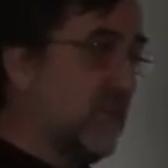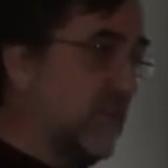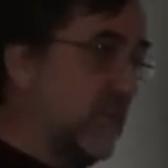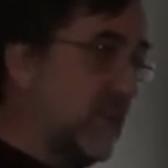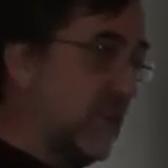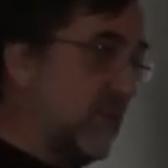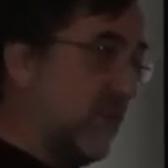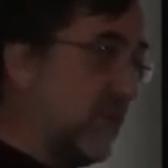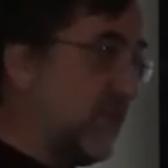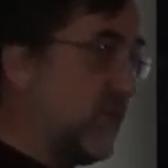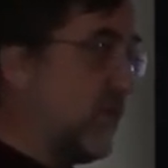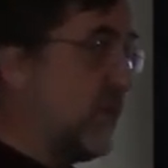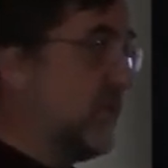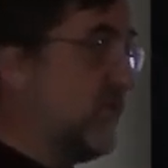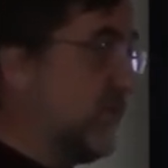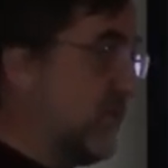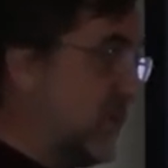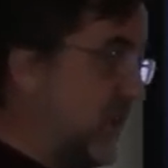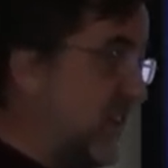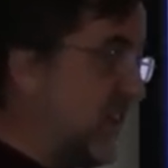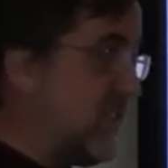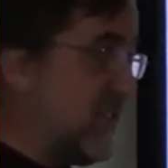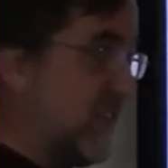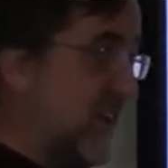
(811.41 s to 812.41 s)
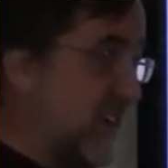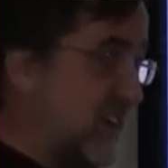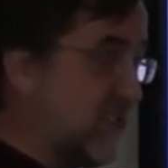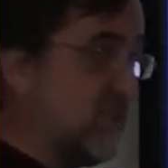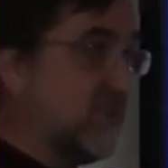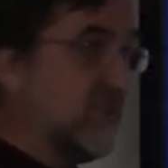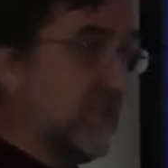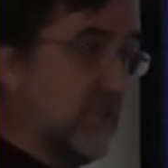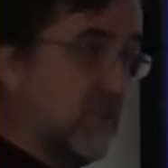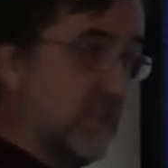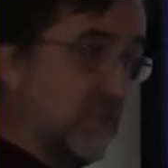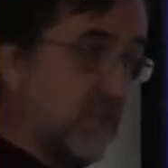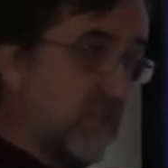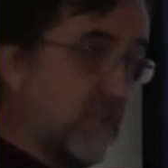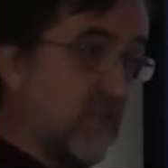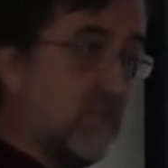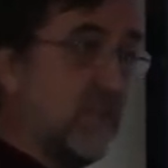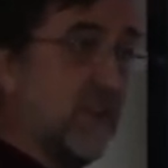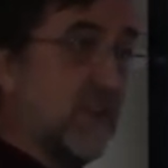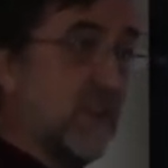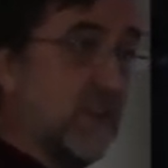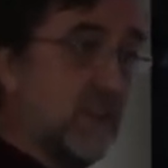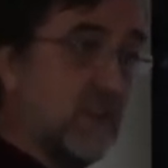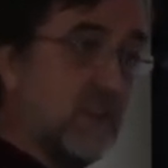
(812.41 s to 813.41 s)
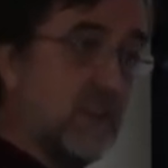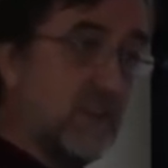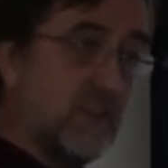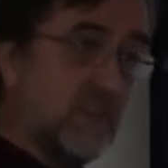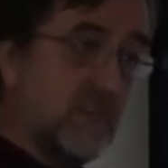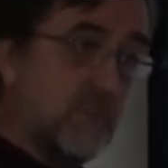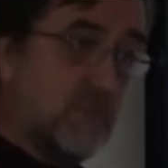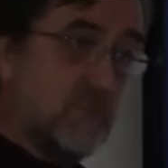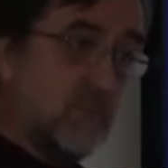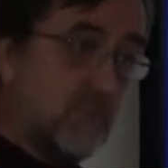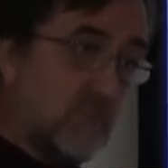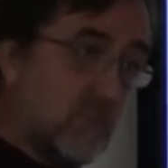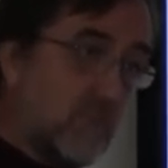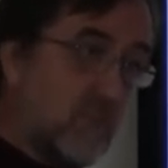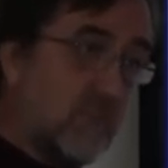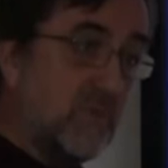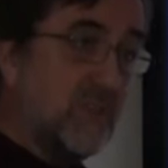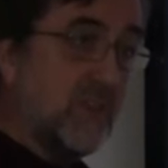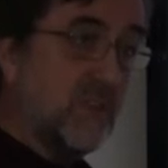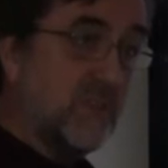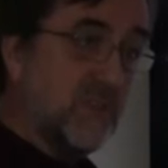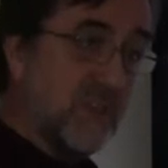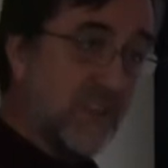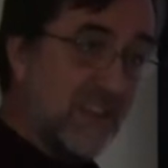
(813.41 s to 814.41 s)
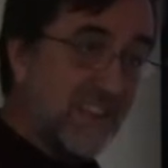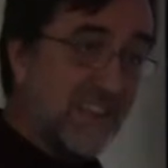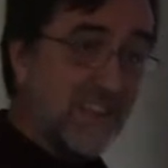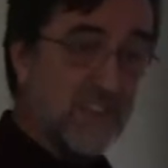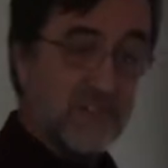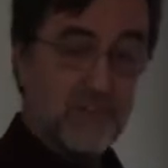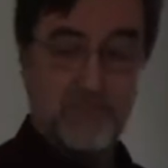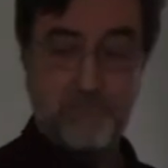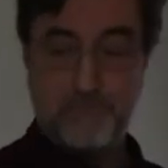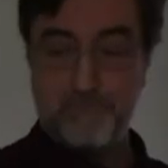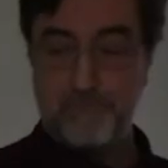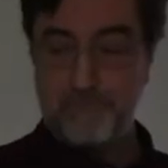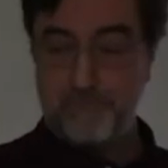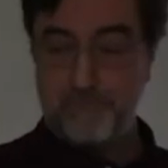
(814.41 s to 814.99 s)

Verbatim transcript: that the server is actually the thing it says it is.